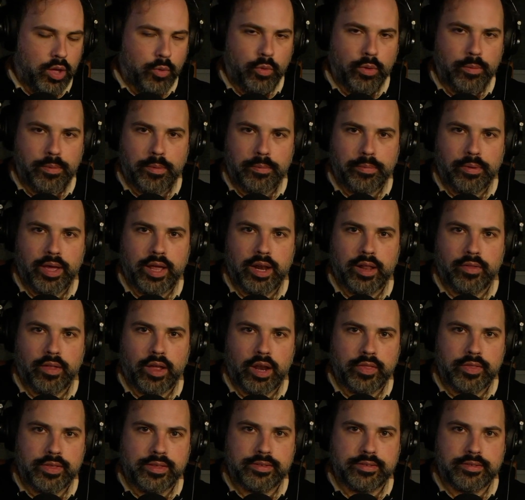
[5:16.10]
we've been playing a
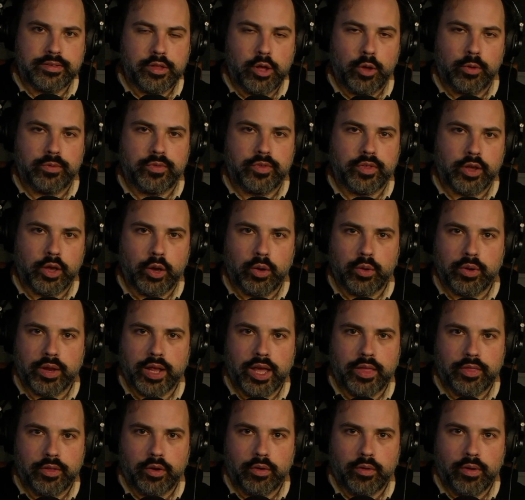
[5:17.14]
lot of these notes that go
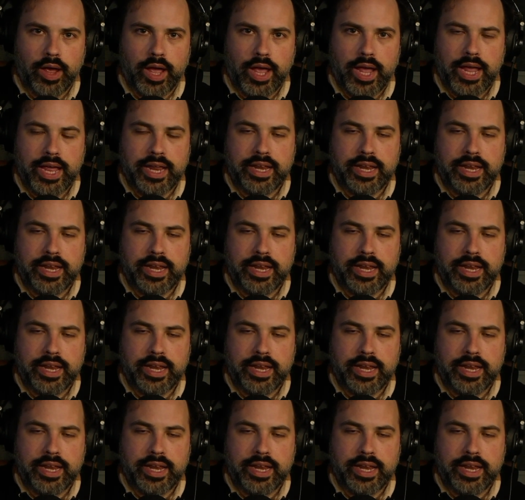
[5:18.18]
together, right?